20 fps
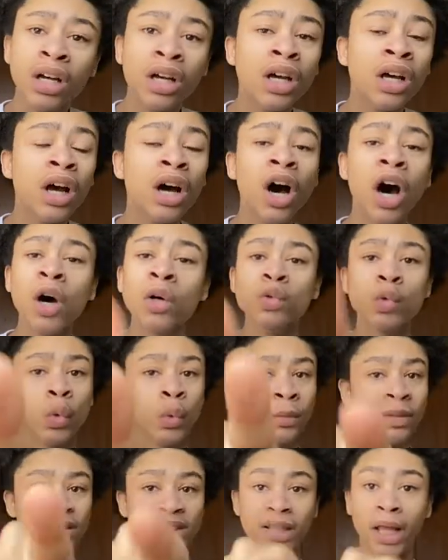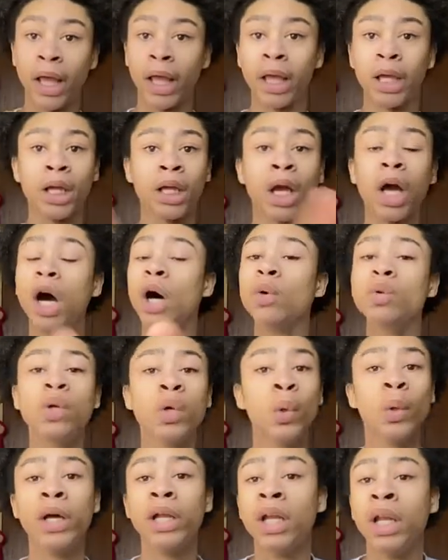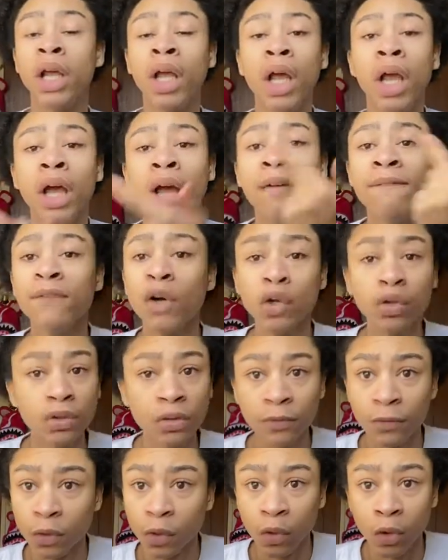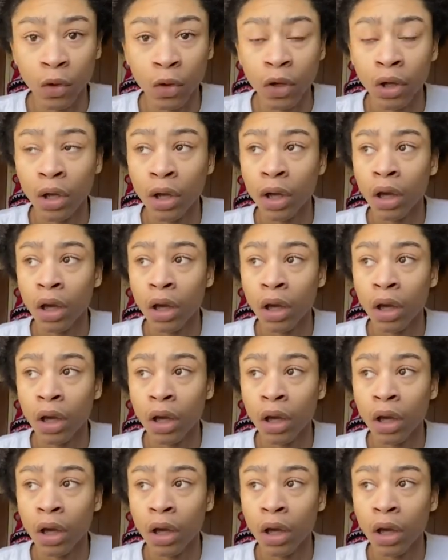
hold on, Miss Thing. Hold on. First of all,